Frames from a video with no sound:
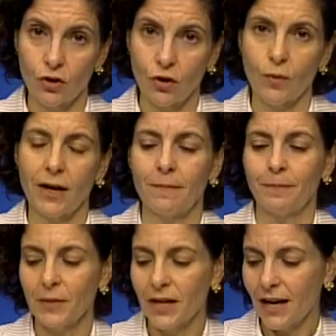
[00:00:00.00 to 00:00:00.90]
Norway.
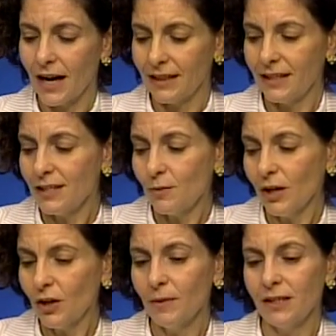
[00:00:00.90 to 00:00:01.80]
And these
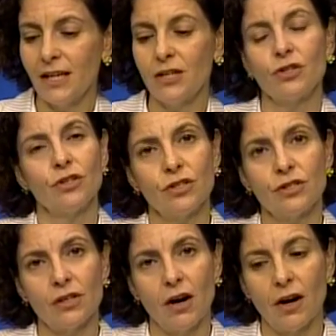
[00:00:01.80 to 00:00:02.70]

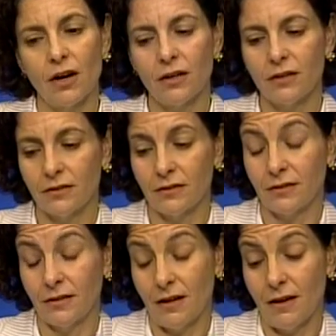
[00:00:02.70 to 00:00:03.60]
recommendations are,
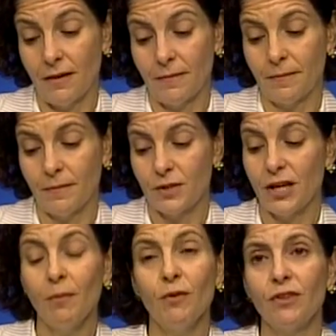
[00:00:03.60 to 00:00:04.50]

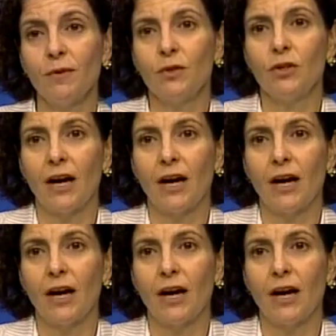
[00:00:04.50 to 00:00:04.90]
some of them,